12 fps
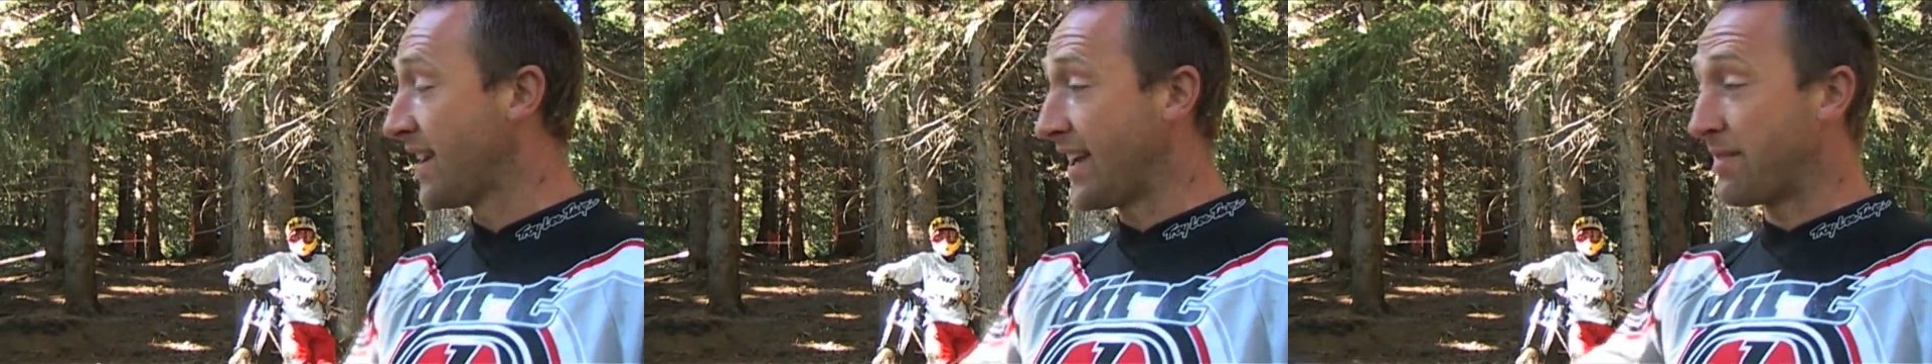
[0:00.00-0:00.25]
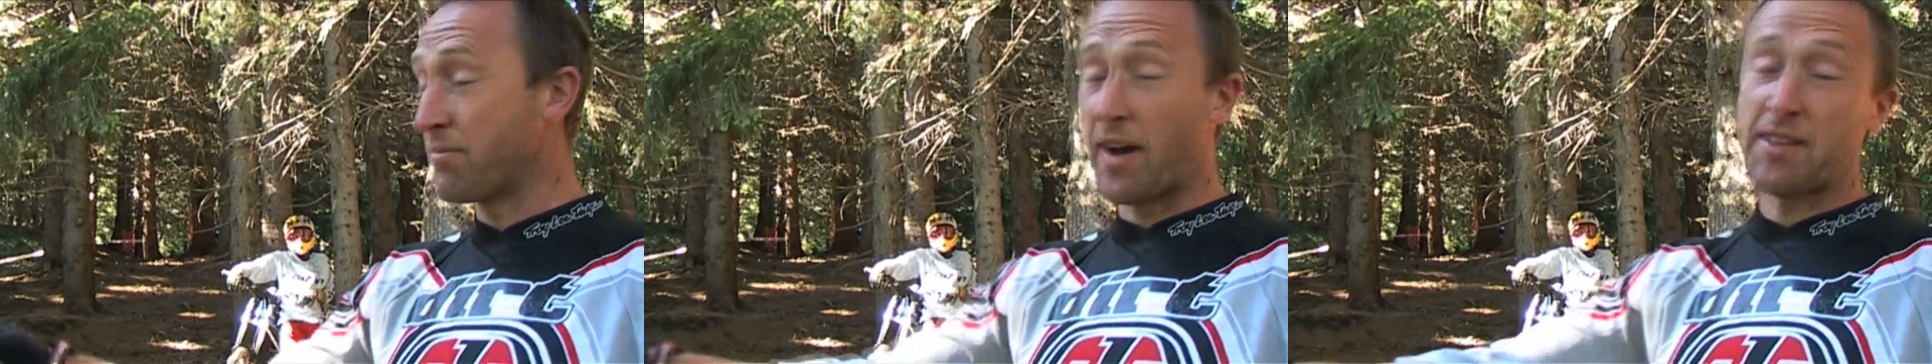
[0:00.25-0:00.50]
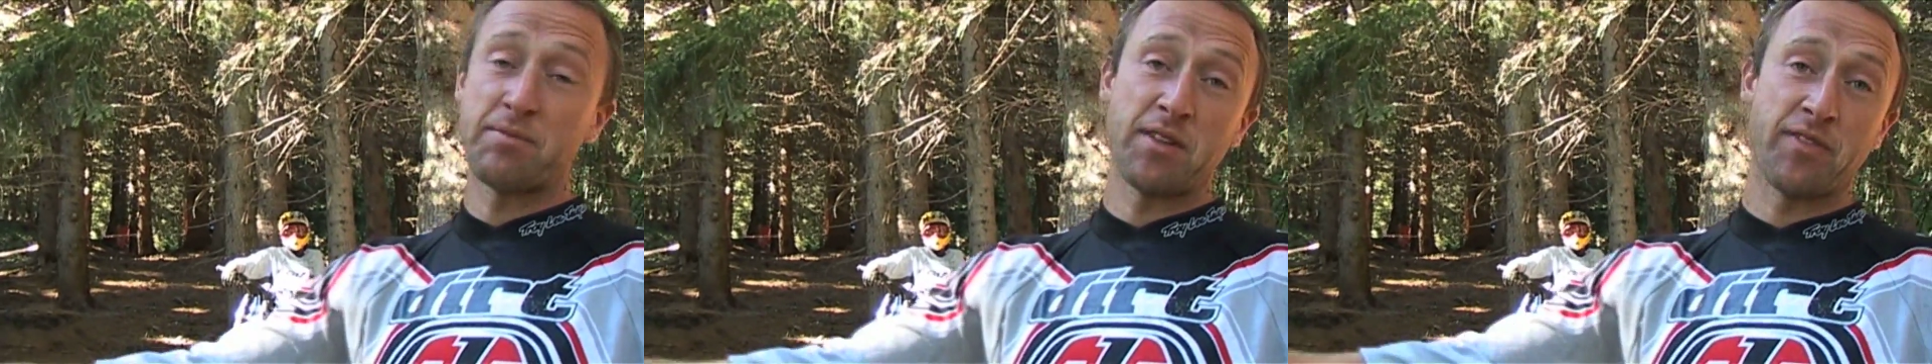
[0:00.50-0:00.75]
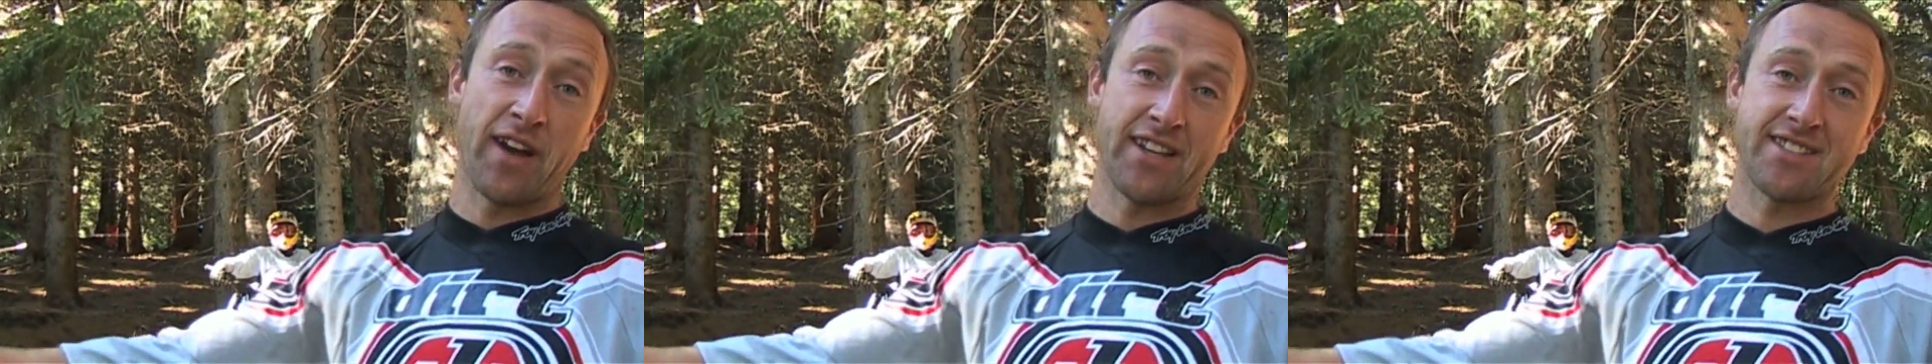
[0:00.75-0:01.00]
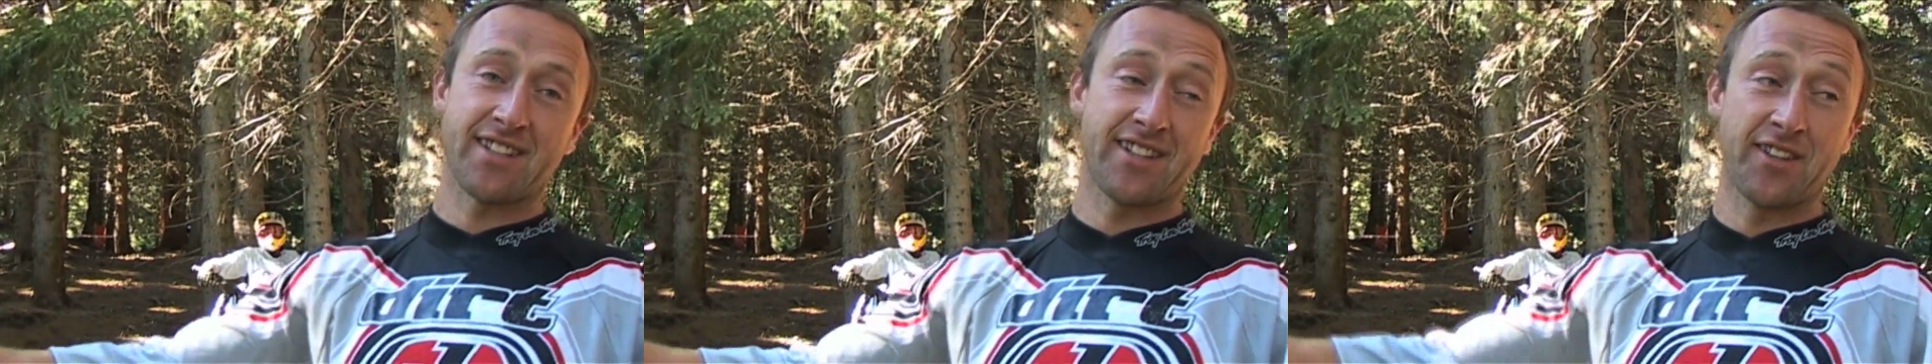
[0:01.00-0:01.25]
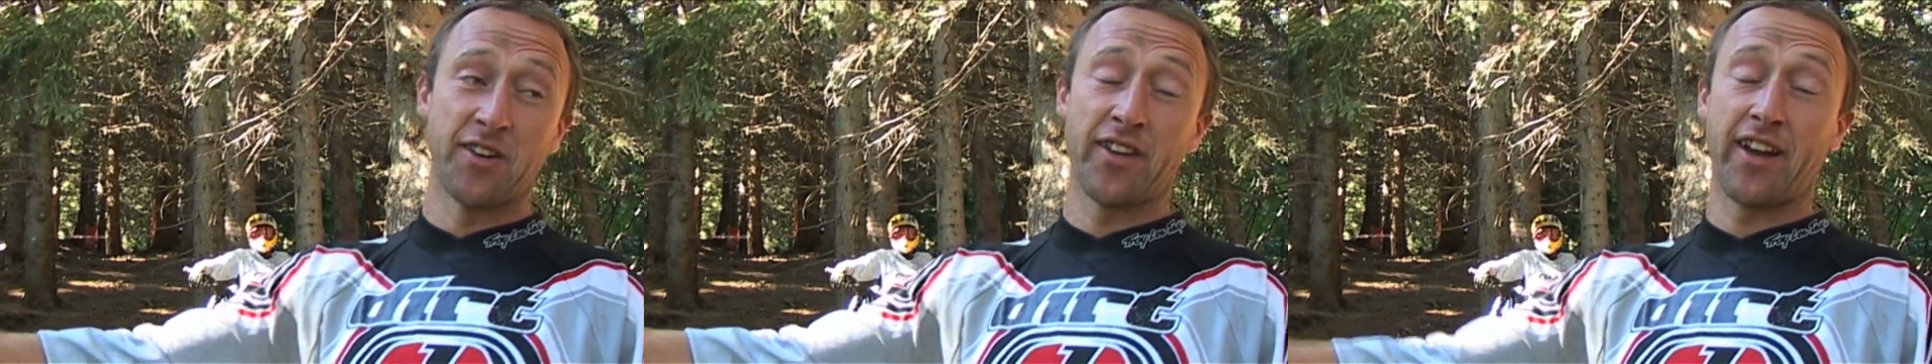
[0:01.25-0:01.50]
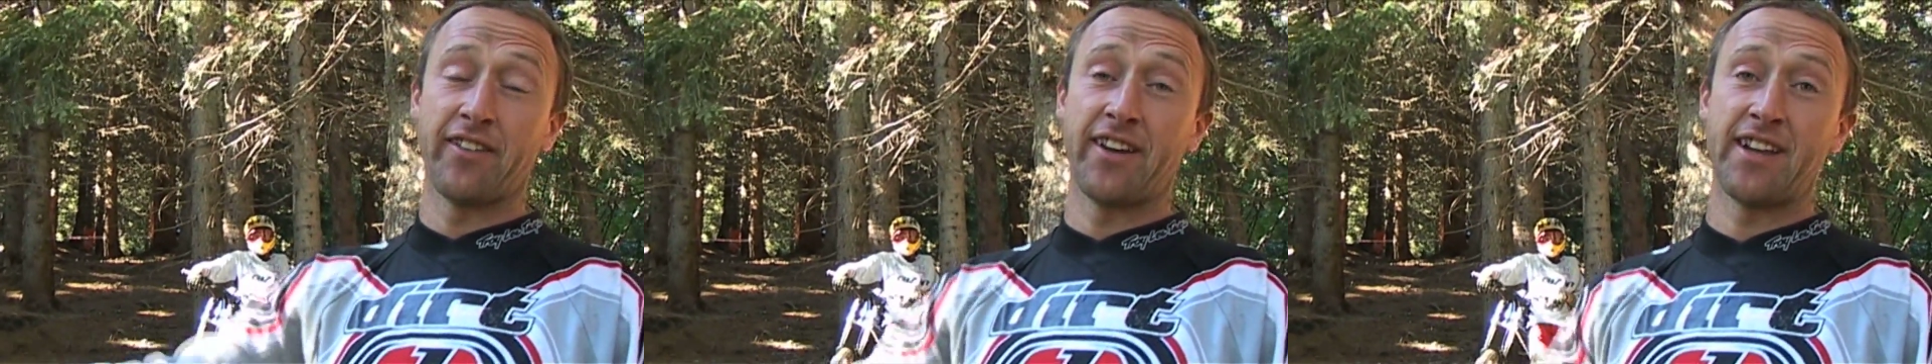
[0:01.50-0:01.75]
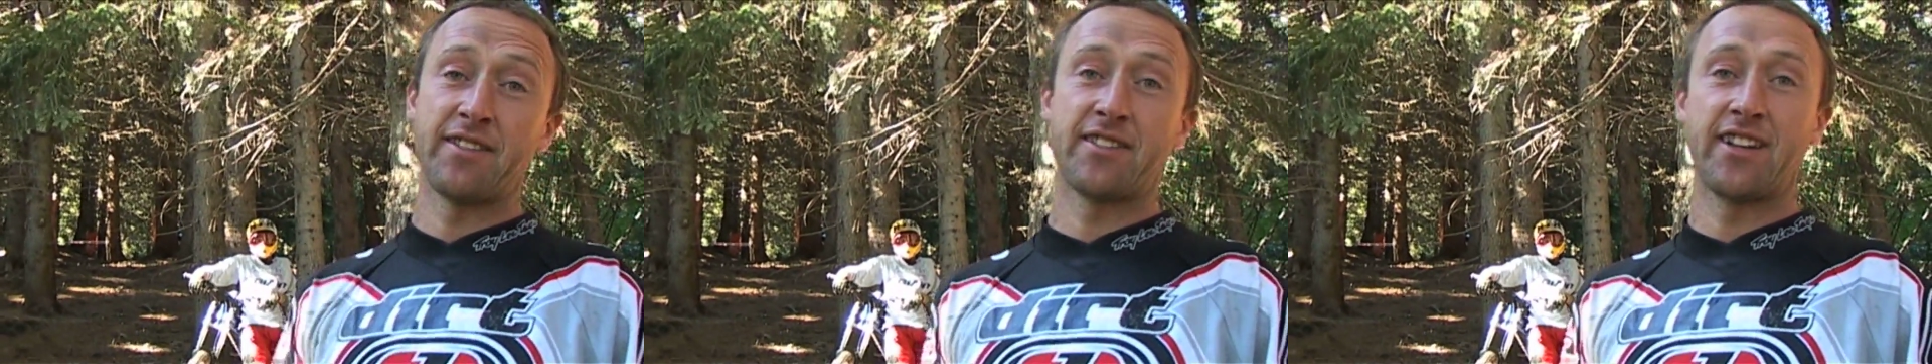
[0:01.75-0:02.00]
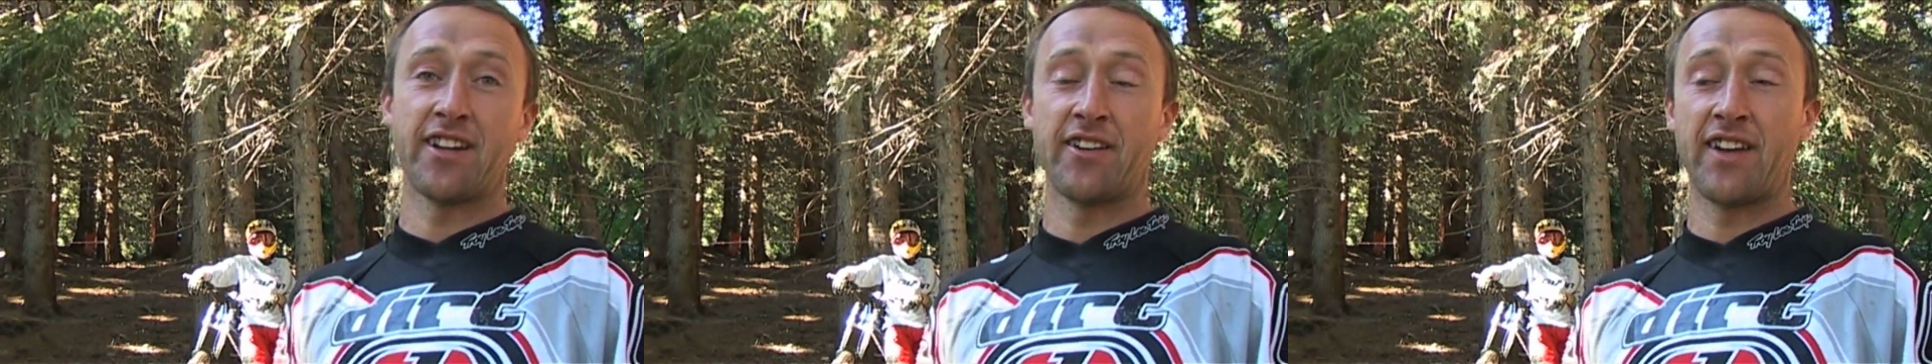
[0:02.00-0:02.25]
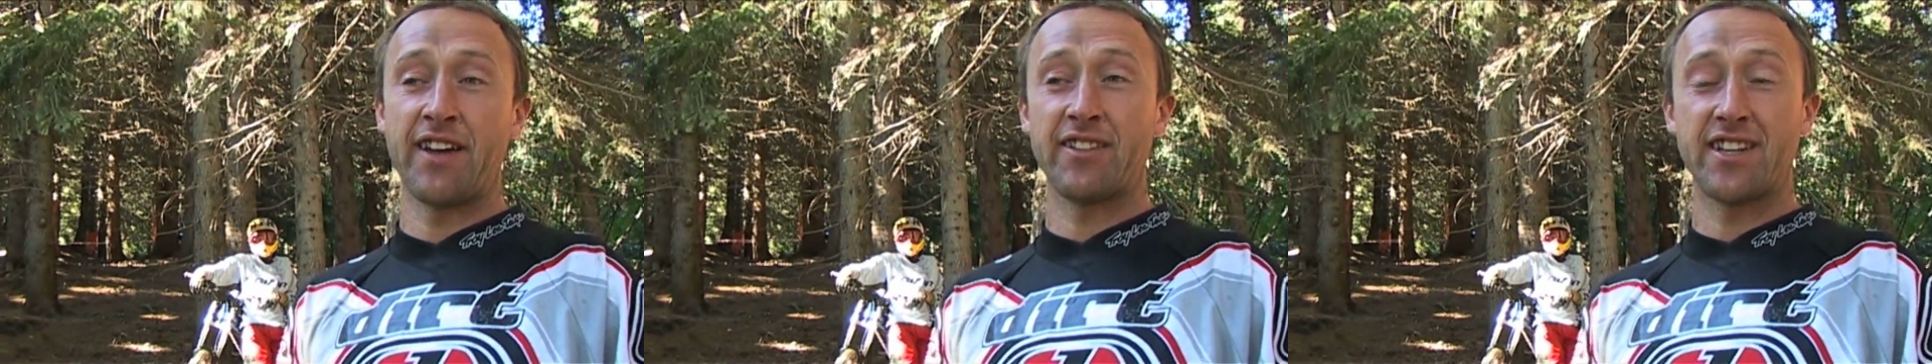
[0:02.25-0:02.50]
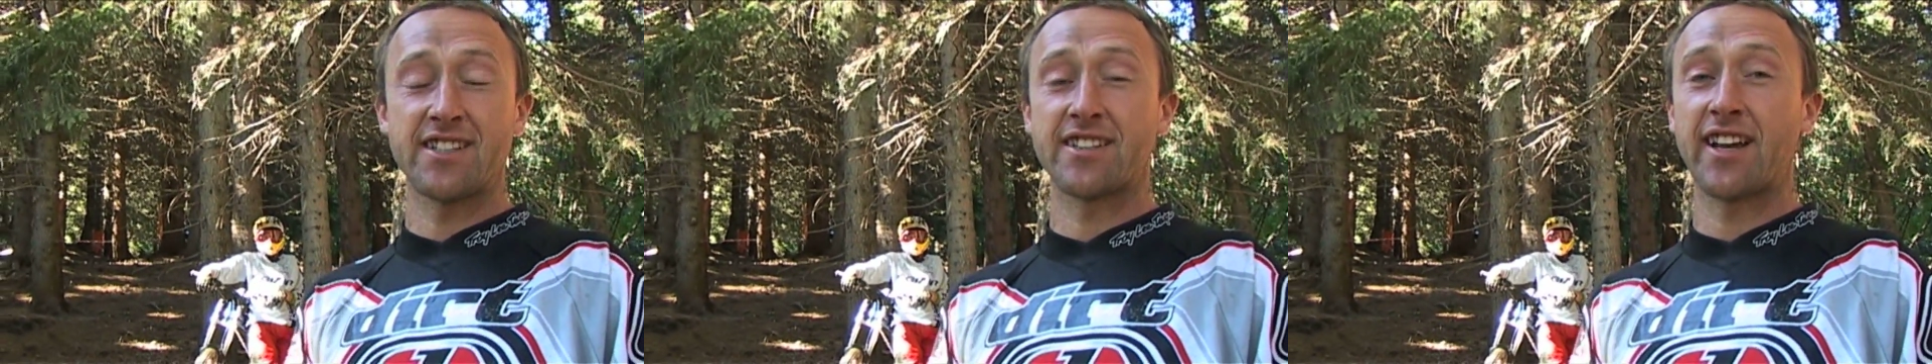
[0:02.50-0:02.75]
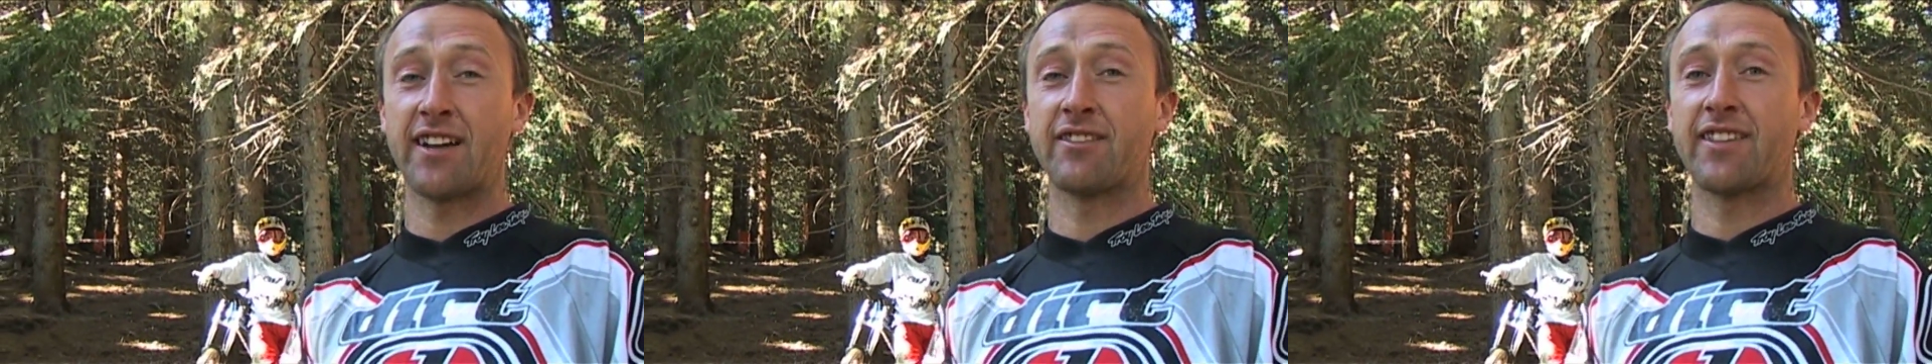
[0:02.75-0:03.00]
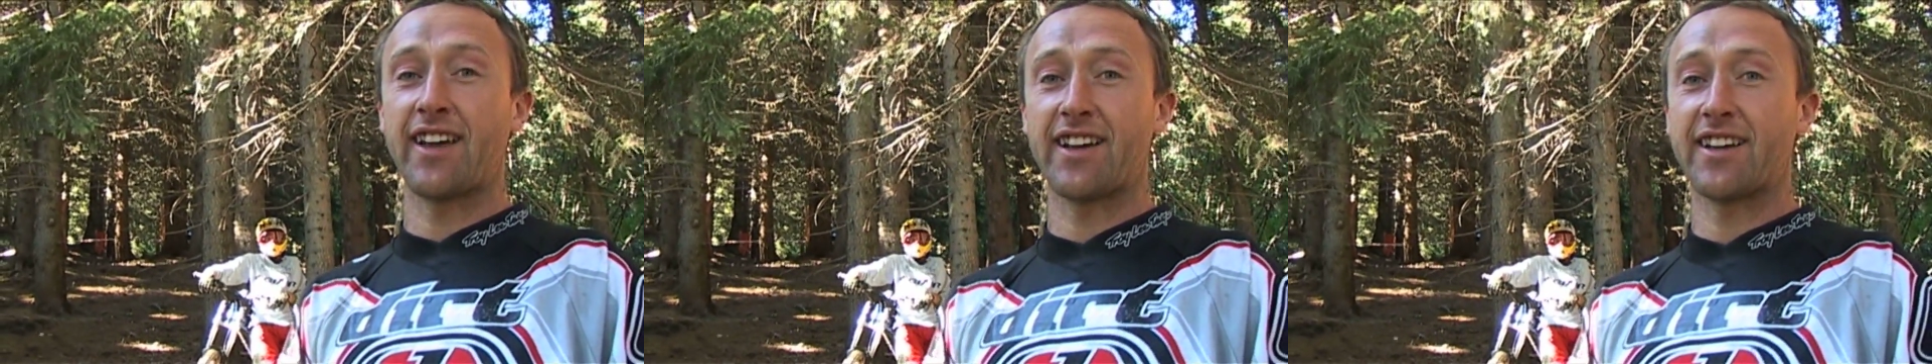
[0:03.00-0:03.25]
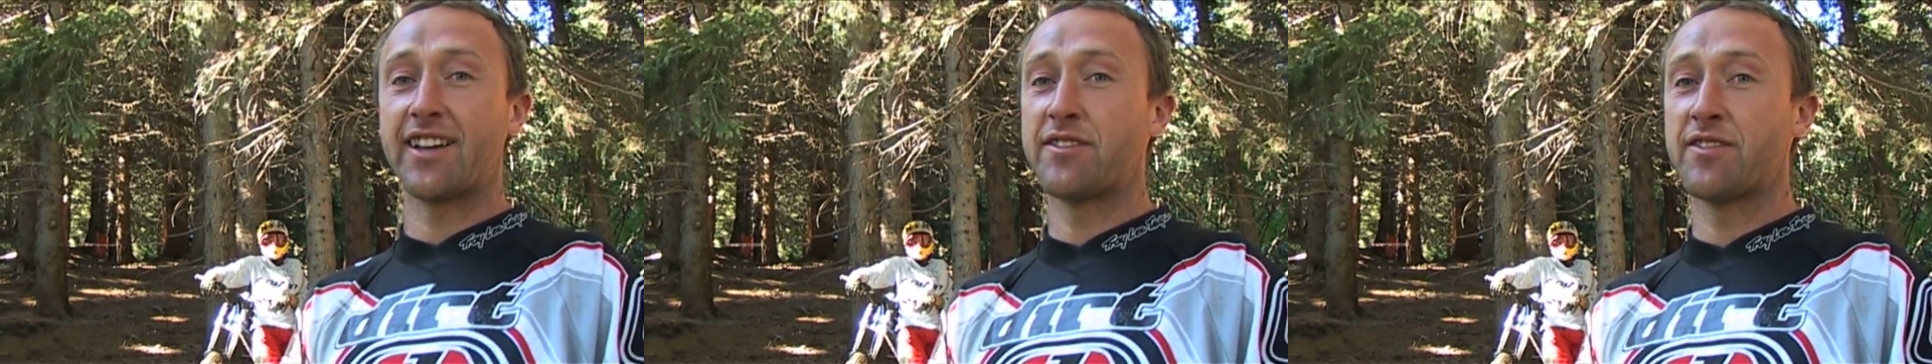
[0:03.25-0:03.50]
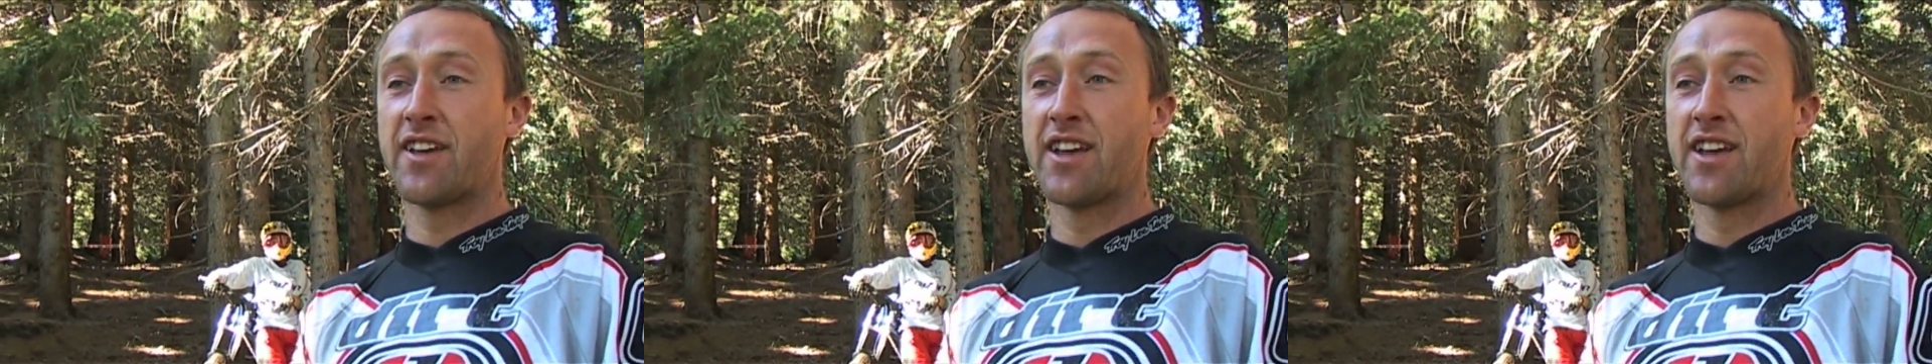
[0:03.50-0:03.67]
It might be faster to go that way. You know, never discount that kind of